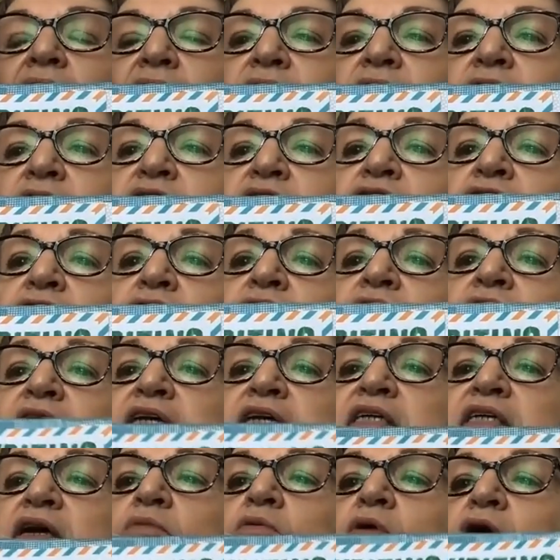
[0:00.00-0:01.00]
There's two
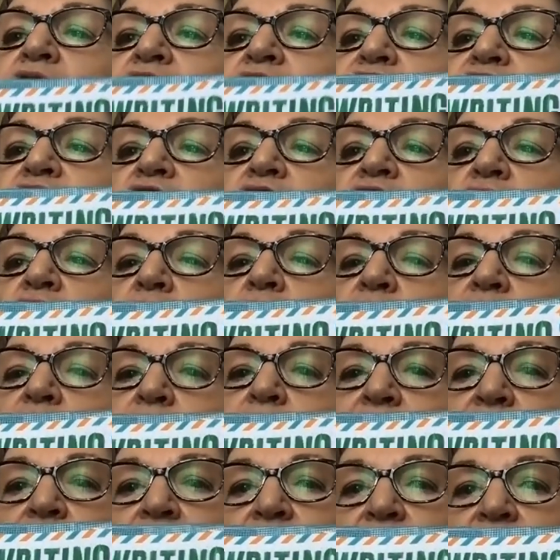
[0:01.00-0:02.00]
things I want you to note
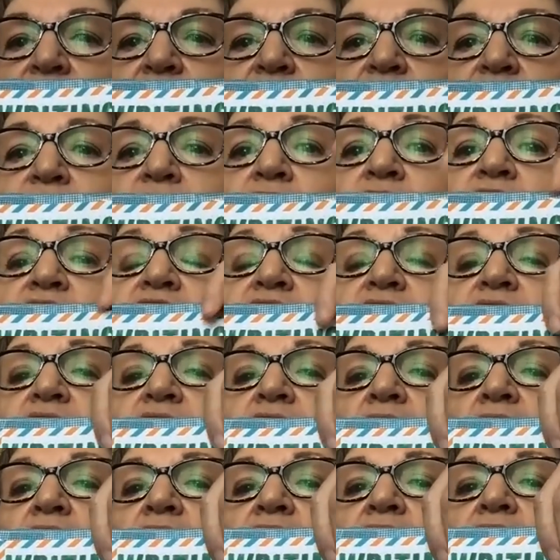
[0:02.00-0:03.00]
about it. First of
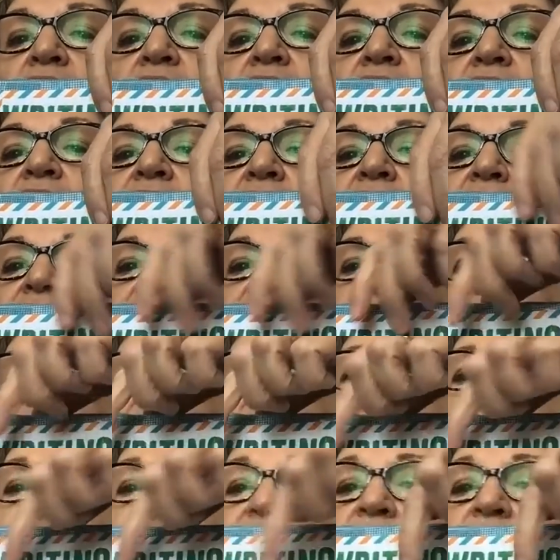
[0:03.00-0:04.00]
all, I
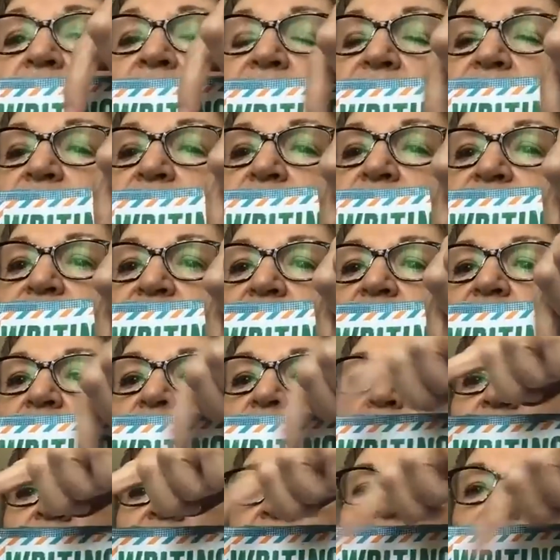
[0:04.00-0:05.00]
cut the letters
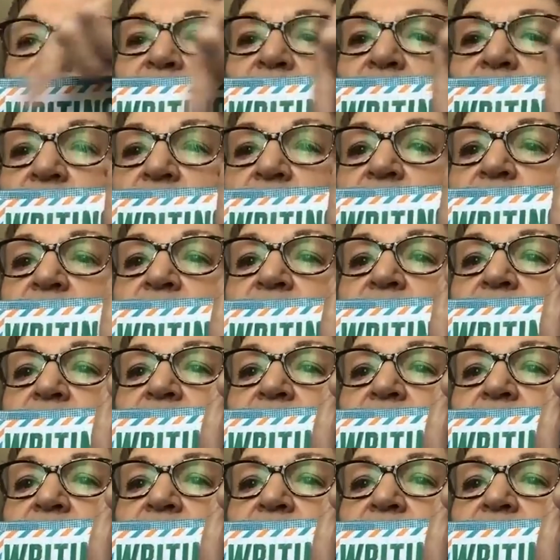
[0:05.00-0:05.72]
out, I colored the